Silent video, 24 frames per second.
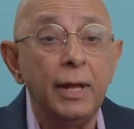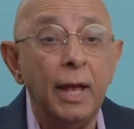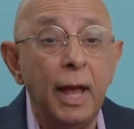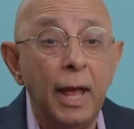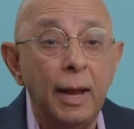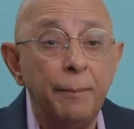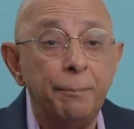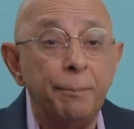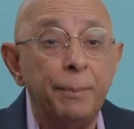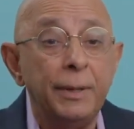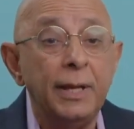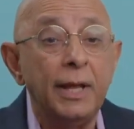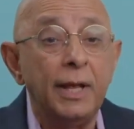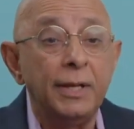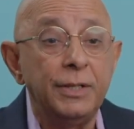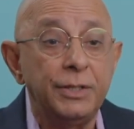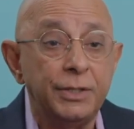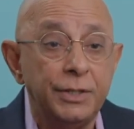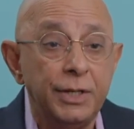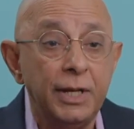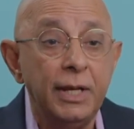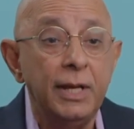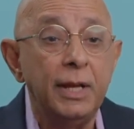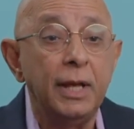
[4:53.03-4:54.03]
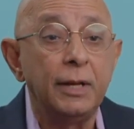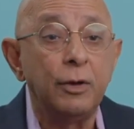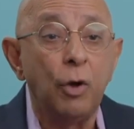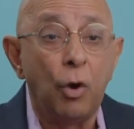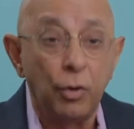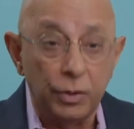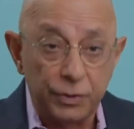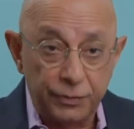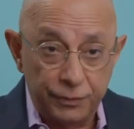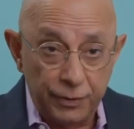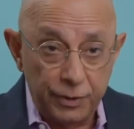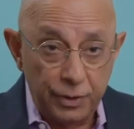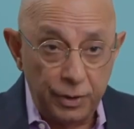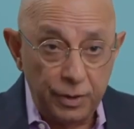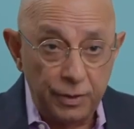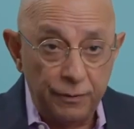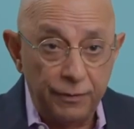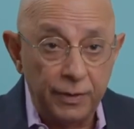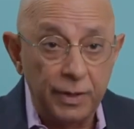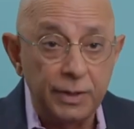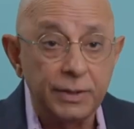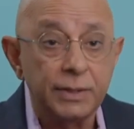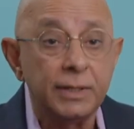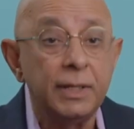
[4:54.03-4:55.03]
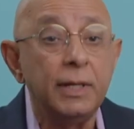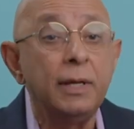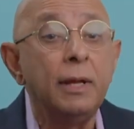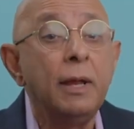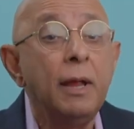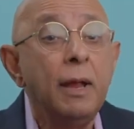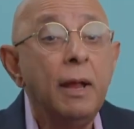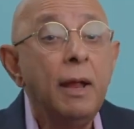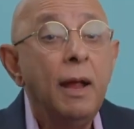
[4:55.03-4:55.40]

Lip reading: and PhD at Oxford University